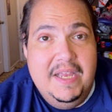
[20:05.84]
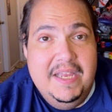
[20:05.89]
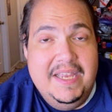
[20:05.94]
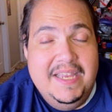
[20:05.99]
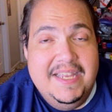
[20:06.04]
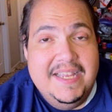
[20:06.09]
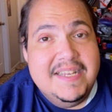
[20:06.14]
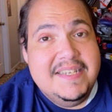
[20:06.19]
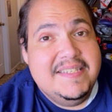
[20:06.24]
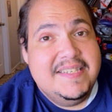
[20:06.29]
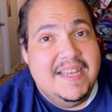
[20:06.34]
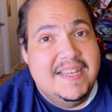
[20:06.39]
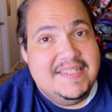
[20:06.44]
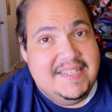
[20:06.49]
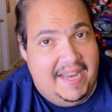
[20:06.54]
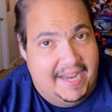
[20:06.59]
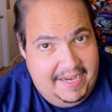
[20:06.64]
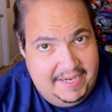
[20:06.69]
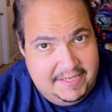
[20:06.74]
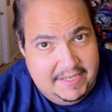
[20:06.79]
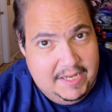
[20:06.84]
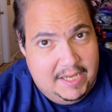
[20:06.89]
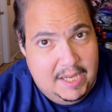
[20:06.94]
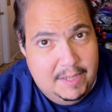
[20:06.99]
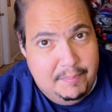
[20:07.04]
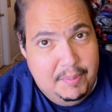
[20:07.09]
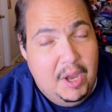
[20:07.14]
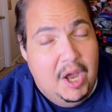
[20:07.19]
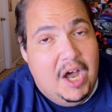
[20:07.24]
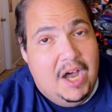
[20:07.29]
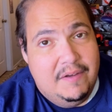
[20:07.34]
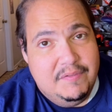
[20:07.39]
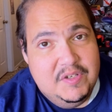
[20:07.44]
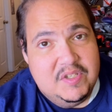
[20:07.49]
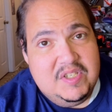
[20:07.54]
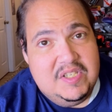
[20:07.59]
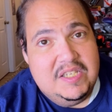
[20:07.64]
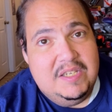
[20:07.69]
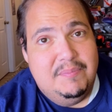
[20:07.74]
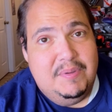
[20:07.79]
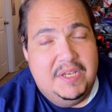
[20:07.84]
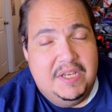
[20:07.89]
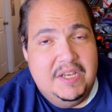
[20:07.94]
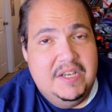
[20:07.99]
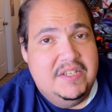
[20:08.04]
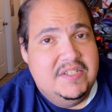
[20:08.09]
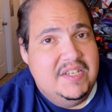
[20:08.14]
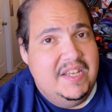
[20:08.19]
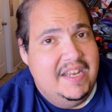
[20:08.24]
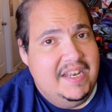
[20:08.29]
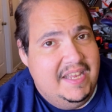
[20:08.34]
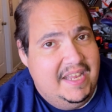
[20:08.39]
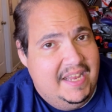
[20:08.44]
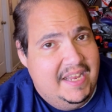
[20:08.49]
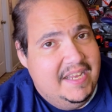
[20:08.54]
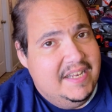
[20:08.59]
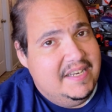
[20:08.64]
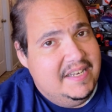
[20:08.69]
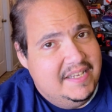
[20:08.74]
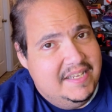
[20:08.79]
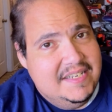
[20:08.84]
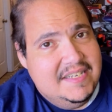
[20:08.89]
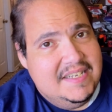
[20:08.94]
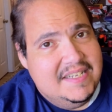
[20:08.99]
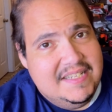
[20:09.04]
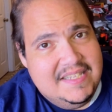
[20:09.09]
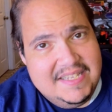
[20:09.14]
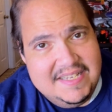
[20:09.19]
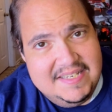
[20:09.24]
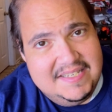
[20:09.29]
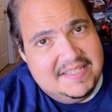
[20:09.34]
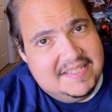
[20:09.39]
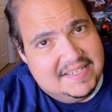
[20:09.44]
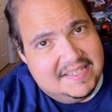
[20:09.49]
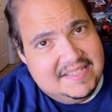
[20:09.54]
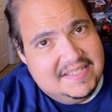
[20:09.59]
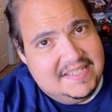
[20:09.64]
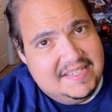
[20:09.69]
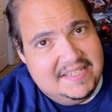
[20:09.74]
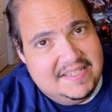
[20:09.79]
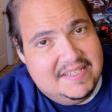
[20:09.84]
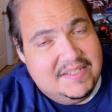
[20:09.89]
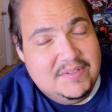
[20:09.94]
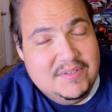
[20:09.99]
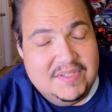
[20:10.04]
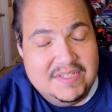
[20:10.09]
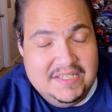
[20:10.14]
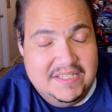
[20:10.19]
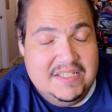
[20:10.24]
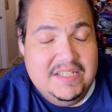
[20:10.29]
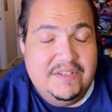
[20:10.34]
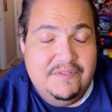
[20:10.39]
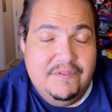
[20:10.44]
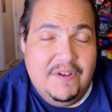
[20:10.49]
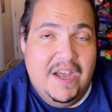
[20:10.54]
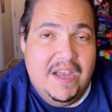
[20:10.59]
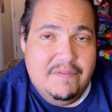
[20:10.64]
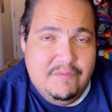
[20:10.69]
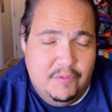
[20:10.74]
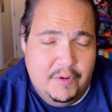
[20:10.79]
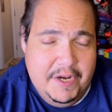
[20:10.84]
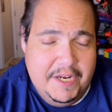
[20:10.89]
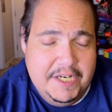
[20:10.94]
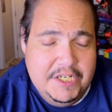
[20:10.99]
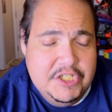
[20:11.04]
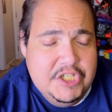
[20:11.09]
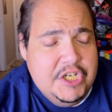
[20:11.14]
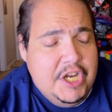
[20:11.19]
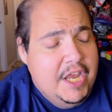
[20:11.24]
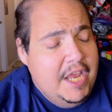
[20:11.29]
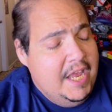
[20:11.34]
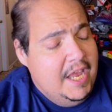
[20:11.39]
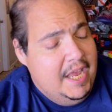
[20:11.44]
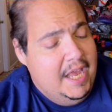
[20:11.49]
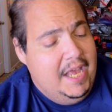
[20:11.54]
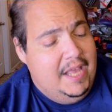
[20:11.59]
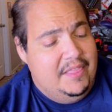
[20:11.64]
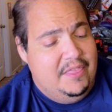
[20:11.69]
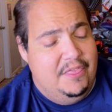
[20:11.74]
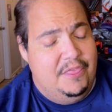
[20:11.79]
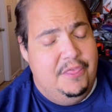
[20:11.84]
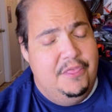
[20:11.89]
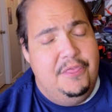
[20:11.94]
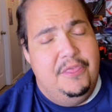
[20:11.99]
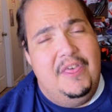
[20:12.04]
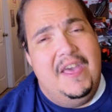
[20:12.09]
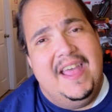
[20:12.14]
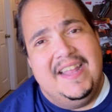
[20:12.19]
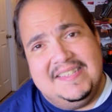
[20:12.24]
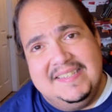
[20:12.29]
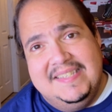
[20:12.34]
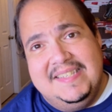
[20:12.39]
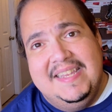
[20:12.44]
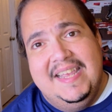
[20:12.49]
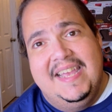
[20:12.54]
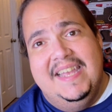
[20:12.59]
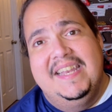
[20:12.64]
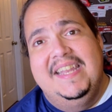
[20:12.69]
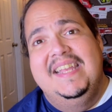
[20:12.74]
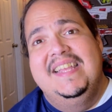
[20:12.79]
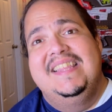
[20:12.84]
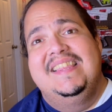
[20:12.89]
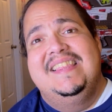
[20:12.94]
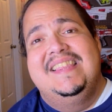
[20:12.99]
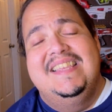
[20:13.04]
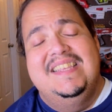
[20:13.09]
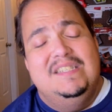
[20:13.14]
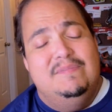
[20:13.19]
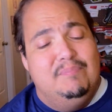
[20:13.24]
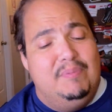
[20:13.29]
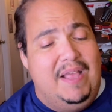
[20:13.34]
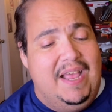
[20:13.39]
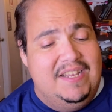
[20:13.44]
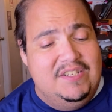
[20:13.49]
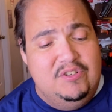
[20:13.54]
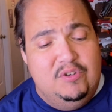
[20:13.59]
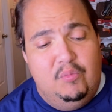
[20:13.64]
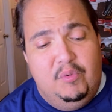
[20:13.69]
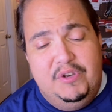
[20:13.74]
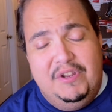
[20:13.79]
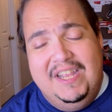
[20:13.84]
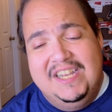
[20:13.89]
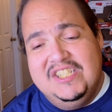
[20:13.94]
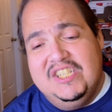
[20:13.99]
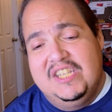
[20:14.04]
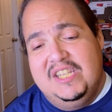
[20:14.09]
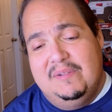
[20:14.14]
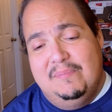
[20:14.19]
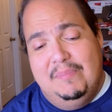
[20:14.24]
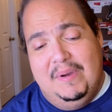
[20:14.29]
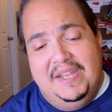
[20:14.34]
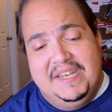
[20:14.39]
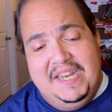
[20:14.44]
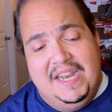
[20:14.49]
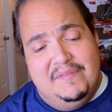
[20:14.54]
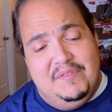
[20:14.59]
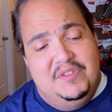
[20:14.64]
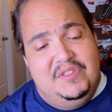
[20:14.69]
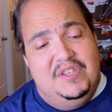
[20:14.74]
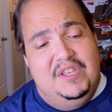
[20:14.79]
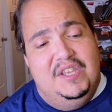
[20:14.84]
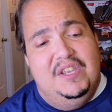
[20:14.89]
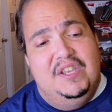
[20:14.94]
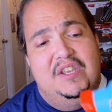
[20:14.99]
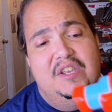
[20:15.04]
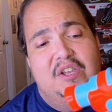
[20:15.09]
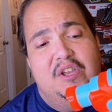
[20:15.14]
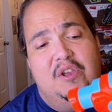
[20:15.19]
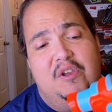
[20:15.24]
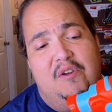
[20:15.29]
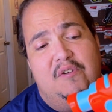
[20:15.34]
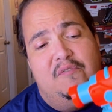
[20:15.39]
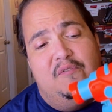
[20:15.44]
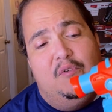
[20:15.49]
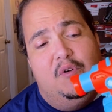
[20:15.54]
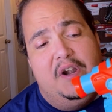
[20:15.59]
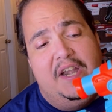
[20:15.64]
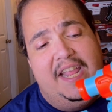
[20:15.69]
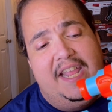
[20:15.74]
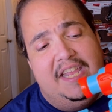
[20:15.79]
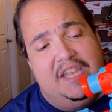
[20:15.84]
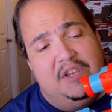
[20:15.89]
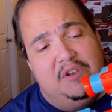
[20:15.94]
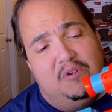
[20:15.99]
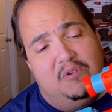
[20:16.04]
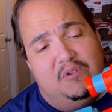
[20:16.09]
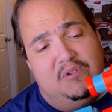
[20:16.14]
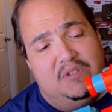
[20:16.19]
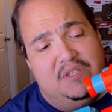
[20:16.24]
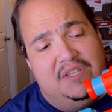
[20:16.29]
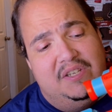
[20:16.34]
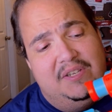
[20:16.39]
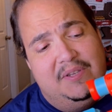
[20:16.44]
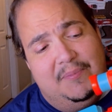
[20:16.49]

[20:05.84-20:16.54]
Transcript: It says 8 and up, obviously, because it can hit in the 60 to 65 range. That said, this blaster, when you actually combine everything for an 8-year-old,